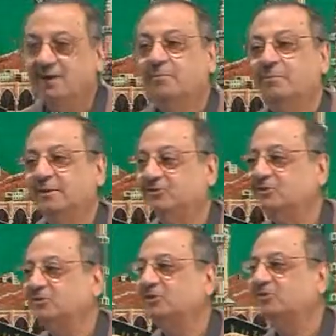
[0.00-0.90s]
Brother and
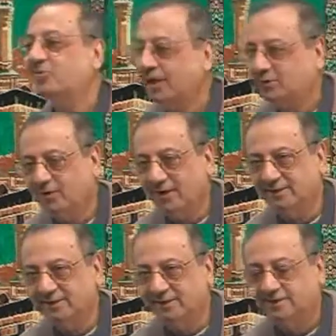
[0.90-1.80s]
sister, try to
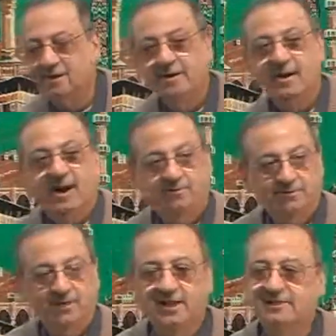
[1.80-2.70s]
write it.
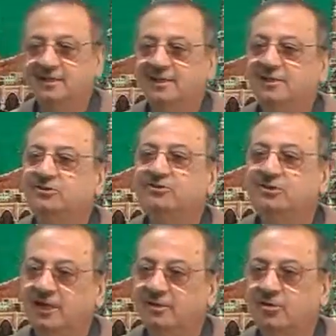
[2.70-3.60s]
After writing it,
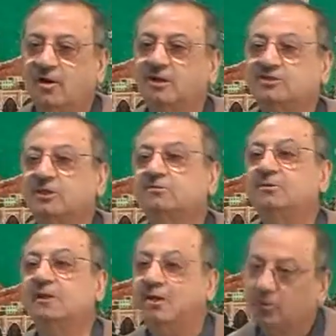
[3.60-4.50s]
check your answers with
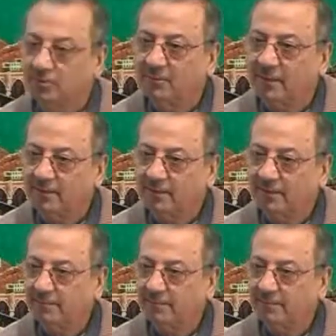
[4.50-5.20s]
hello tamari.